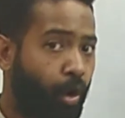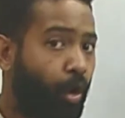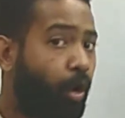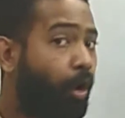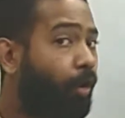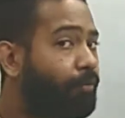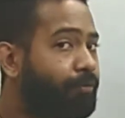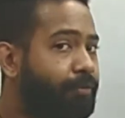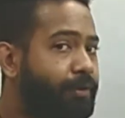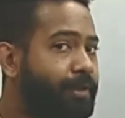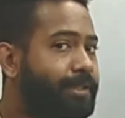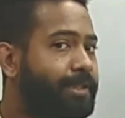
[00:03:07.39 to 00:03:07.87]

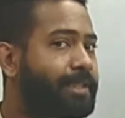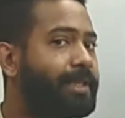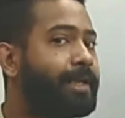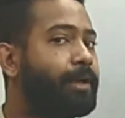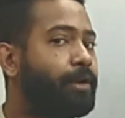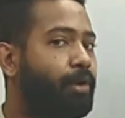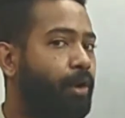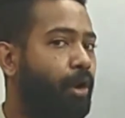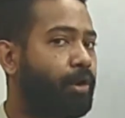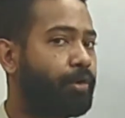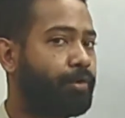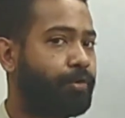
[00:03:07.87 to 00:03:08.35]

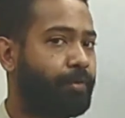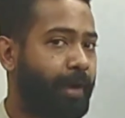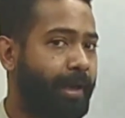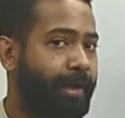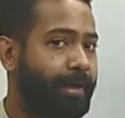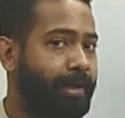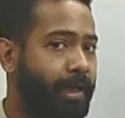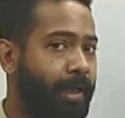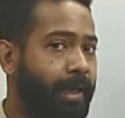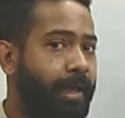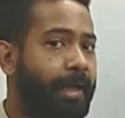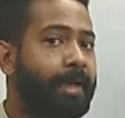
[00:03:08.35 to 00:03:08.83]
Obviously not,
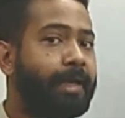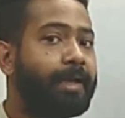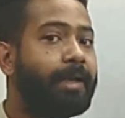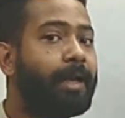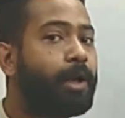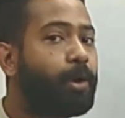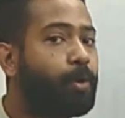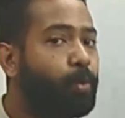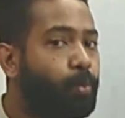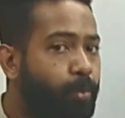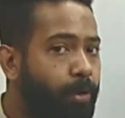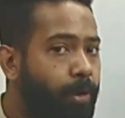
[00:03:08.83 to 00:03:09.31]
right?
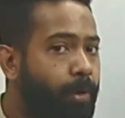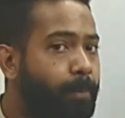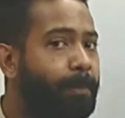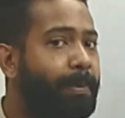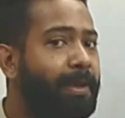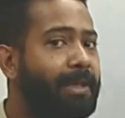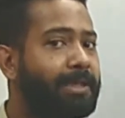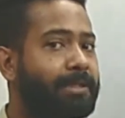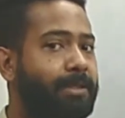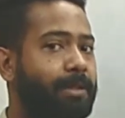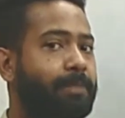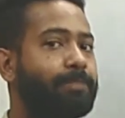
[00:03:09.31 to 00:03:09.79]
There would
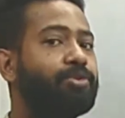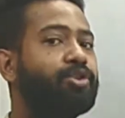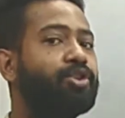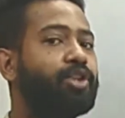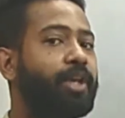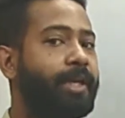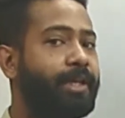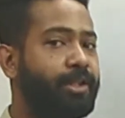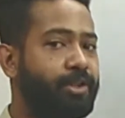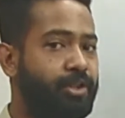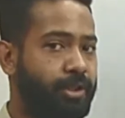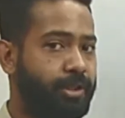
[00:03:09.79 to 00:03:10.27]
be some
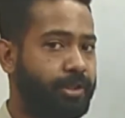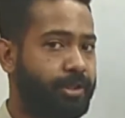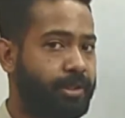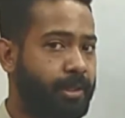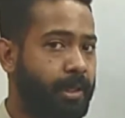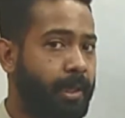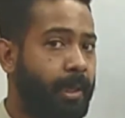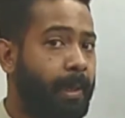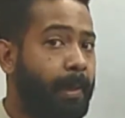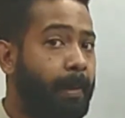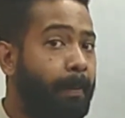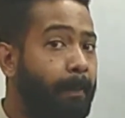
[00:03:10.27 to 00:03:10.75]

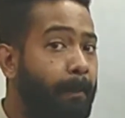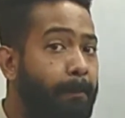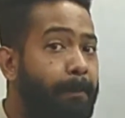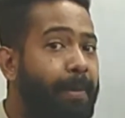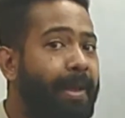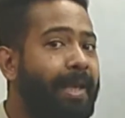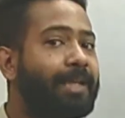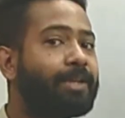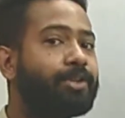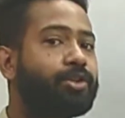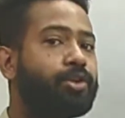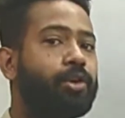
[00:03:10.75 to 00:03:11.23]
changes
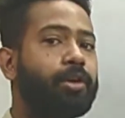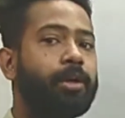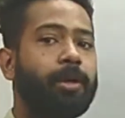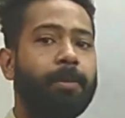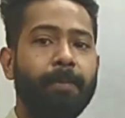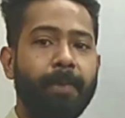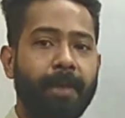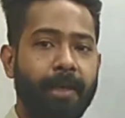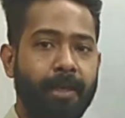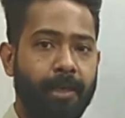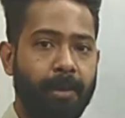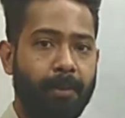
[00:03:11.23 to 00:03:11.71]
based on the
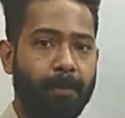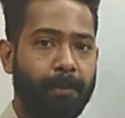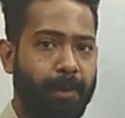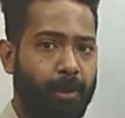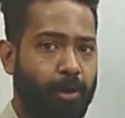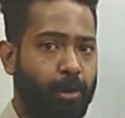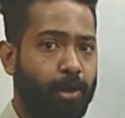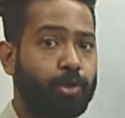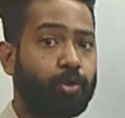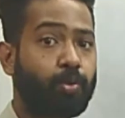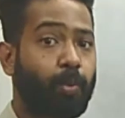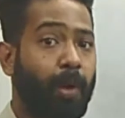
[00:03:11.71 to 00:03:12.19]
medium,
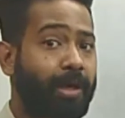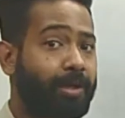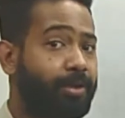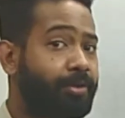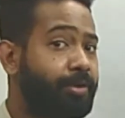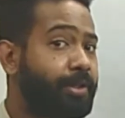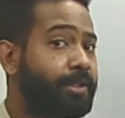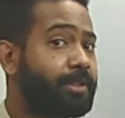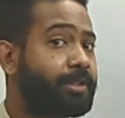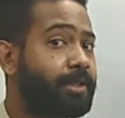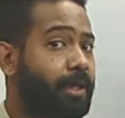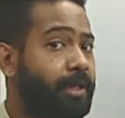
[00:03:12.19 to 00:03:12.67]
because
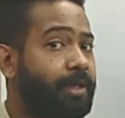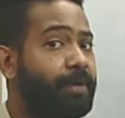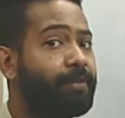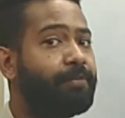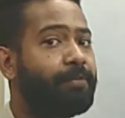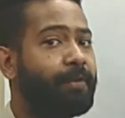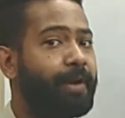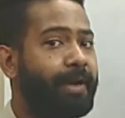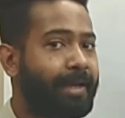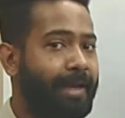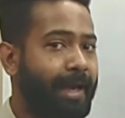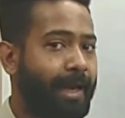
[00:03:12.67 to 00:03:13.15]
water is a
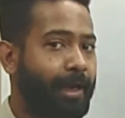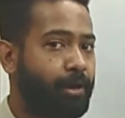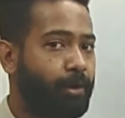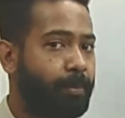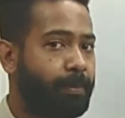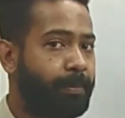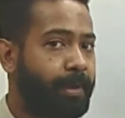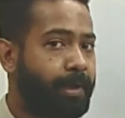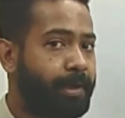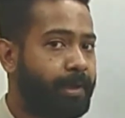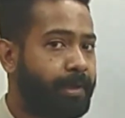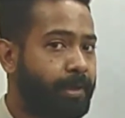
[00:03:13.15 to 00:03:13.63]
different kind
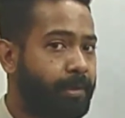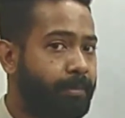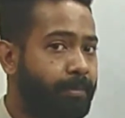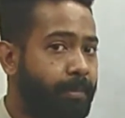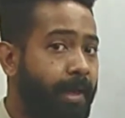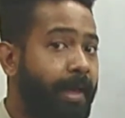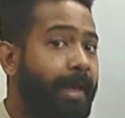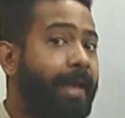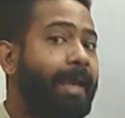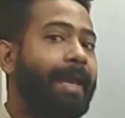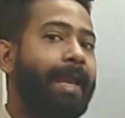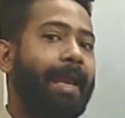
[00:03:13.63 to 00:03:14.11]
of
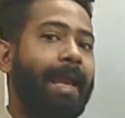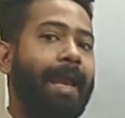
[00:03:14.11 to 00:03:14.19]
medium,